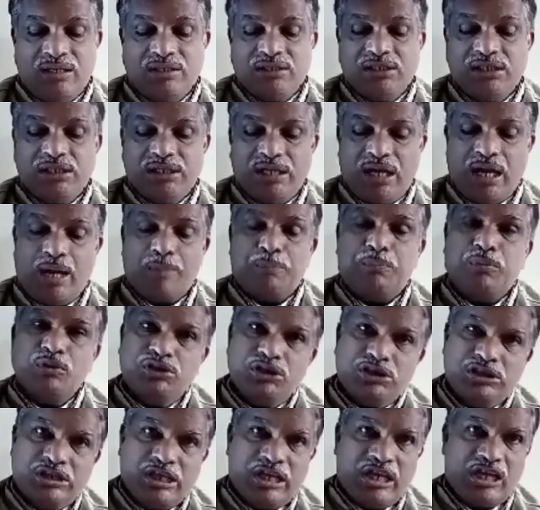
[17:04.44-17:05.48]
in
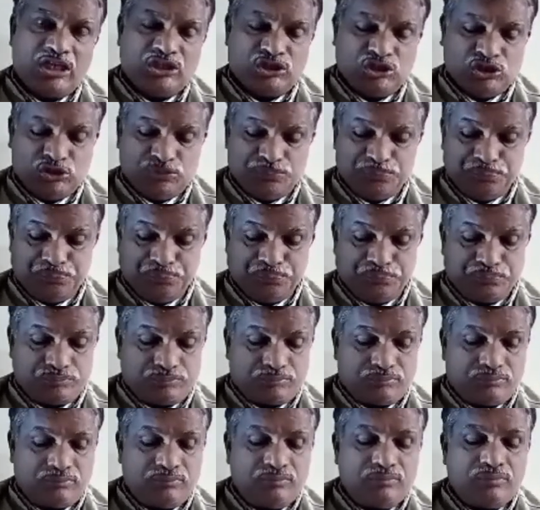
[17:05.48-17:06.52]
opposite direction,
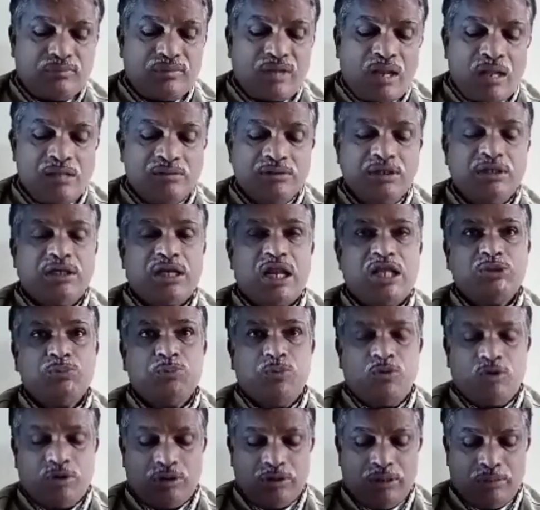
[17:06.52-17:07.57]
the
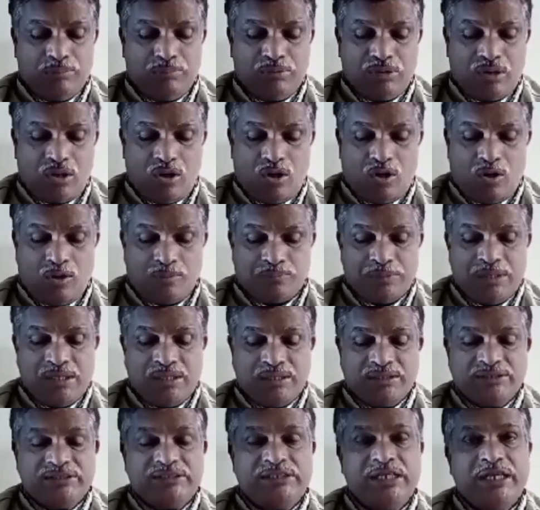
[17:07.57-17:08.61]
transport number of
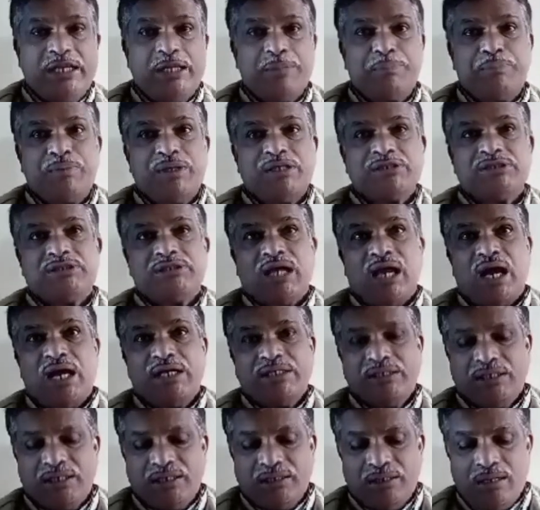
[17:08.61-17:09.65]
Cd plus
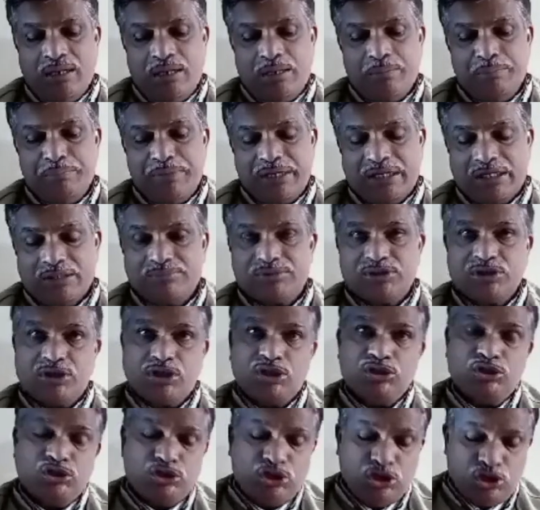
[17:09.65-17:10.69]
ion becomes
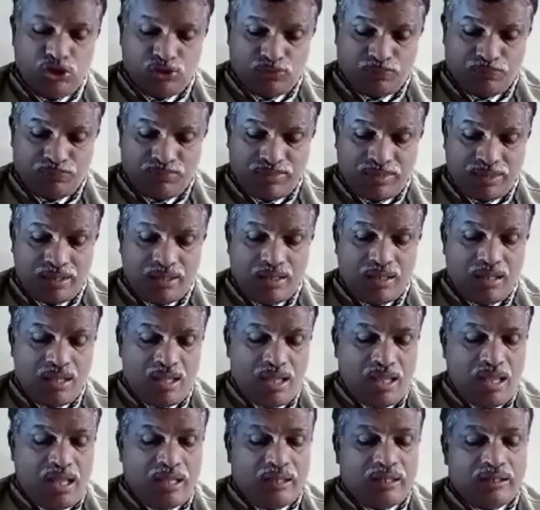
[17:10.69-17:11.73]
0.
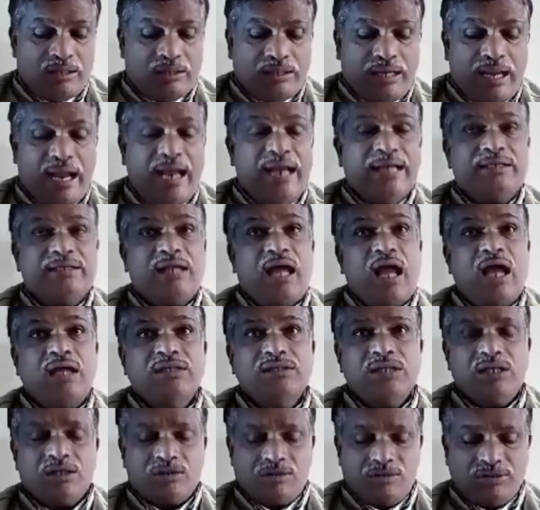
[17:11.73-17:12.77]
At
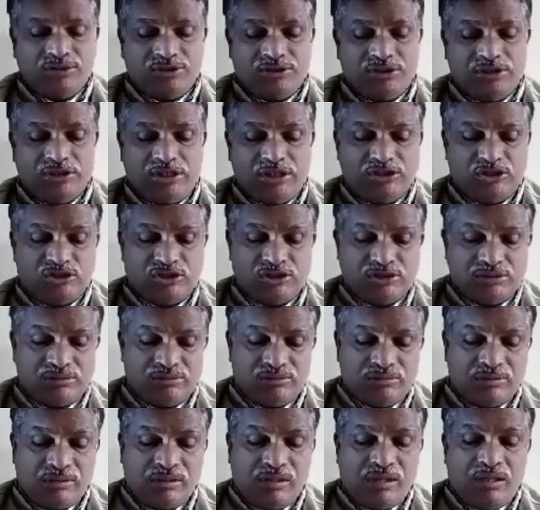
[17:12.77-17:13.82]
higher concentration,
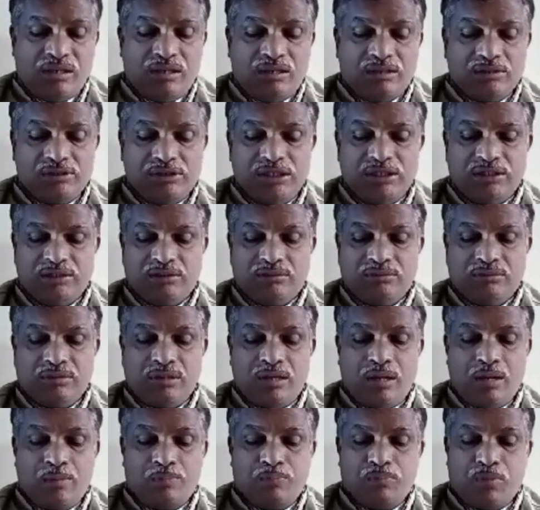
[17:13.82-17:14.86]
the
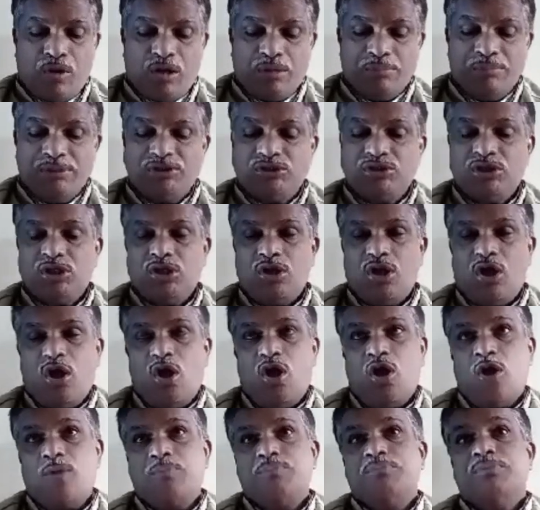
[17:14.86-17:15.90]
formation
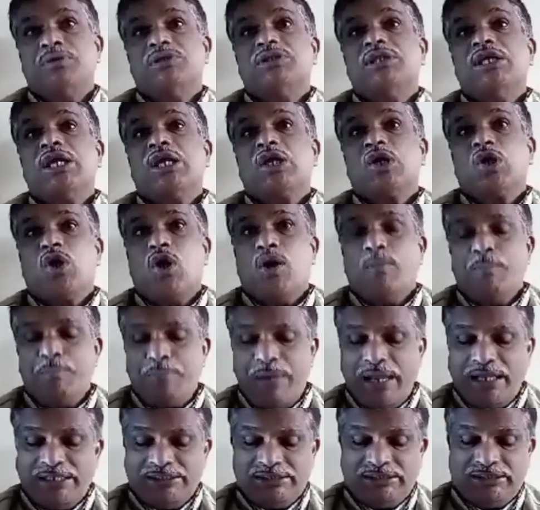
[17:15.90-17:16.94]
of the
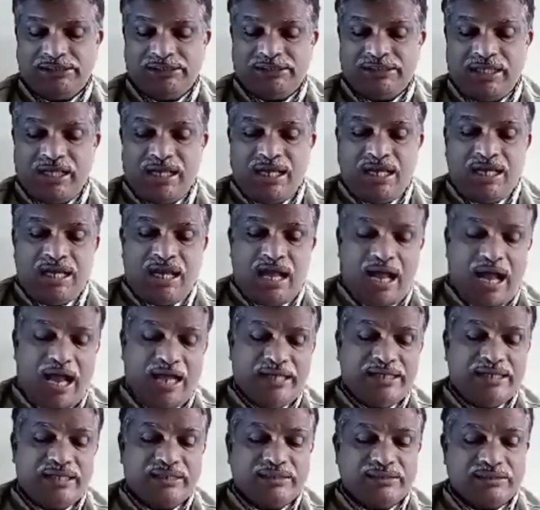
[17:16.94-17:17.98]
complex
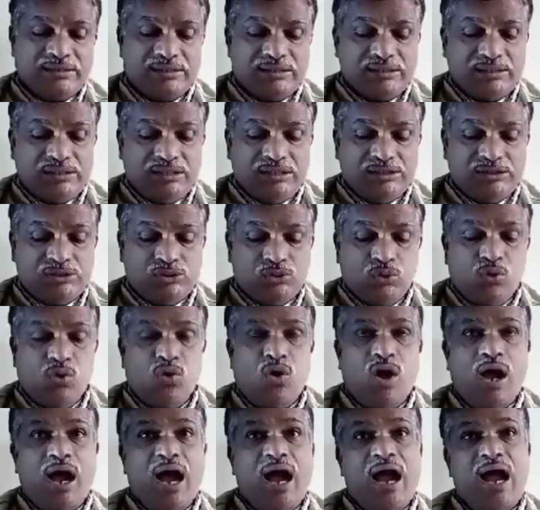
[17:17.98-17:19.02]
ion is so
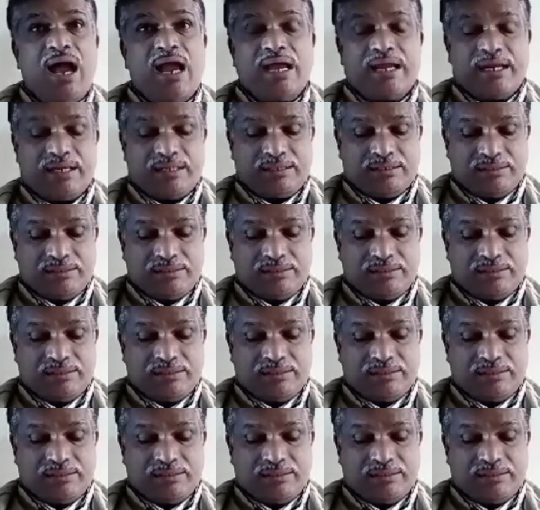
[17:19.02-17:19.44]
high